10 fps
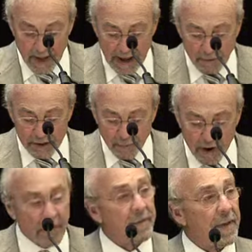I was
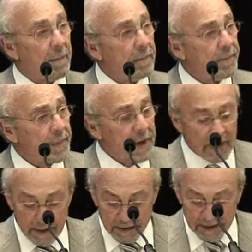proud of them.
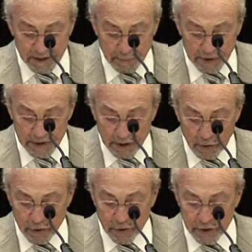Disciplined
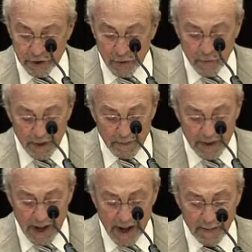soldiers to and
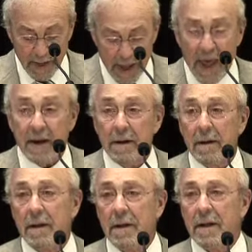beyond the end,
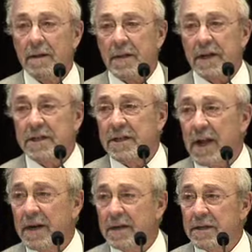they
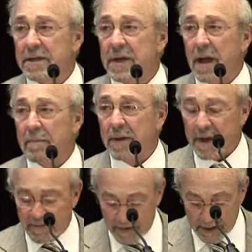stayed in step,
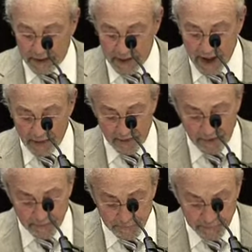even in death.
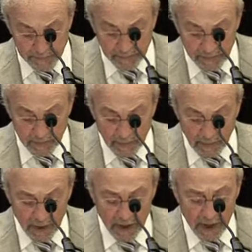
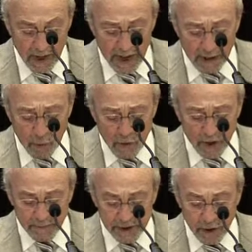I woke
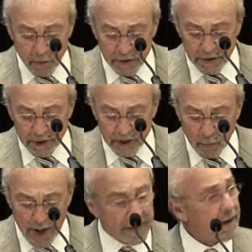up soaked in
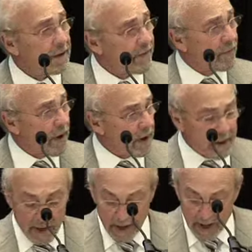sweat and
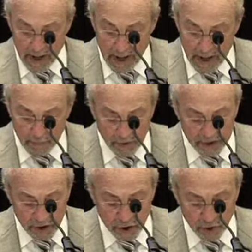afraid. I
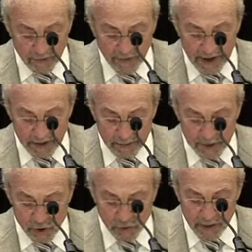wasn't sure if I had been
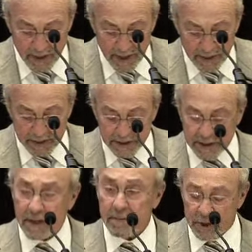dreaming. It had
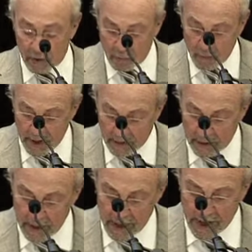seemed so real.
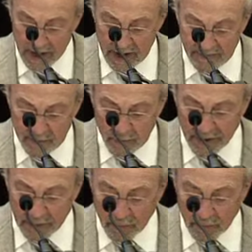Even when I